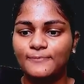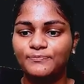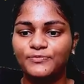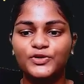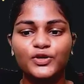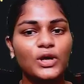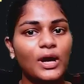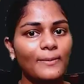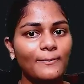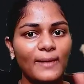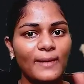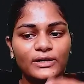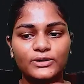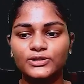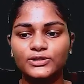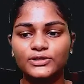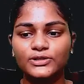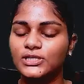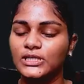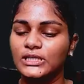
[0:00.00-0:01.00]
You come back to
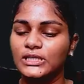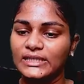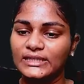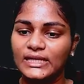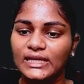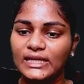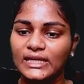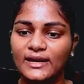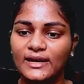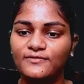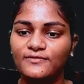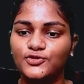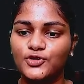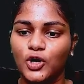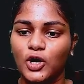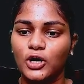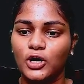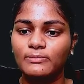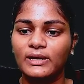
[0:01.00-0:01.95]
the circuit that I have drawn.